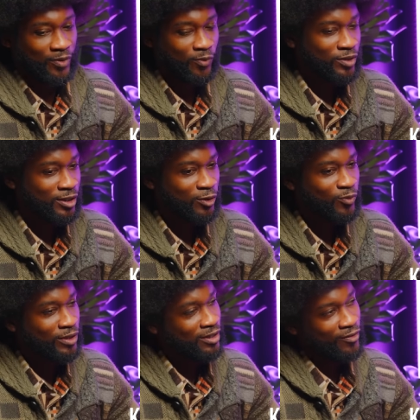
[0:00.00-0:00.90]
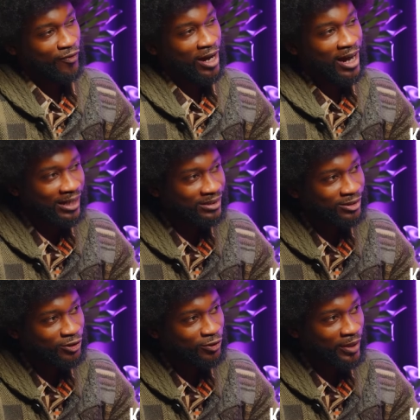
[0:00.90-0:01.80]
we're dealing with a divine
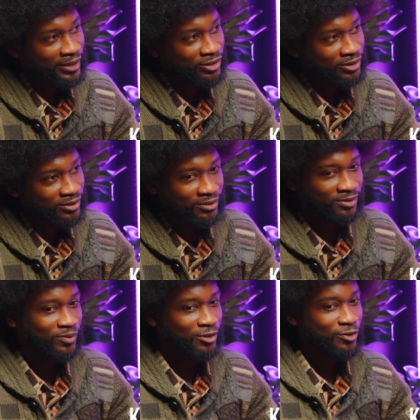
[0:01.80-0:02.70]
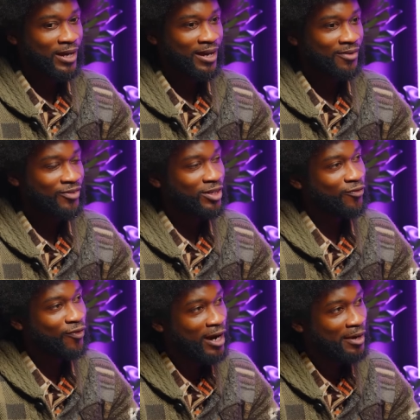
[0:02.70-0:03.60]
situation where you have an
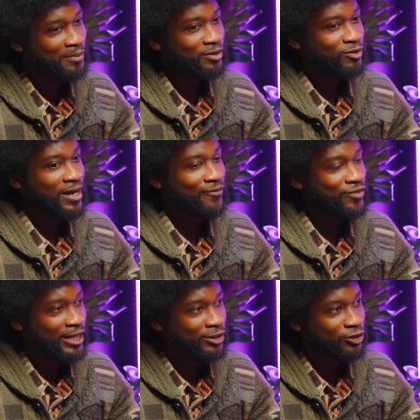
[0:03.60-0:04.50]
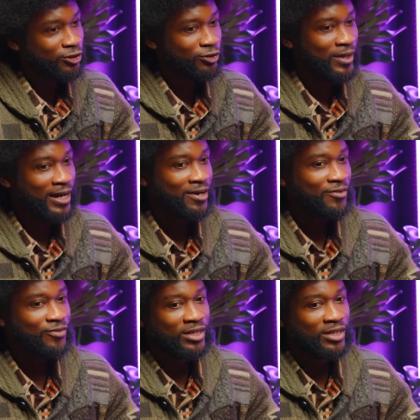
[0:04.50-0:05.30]
environment, you have nature, you have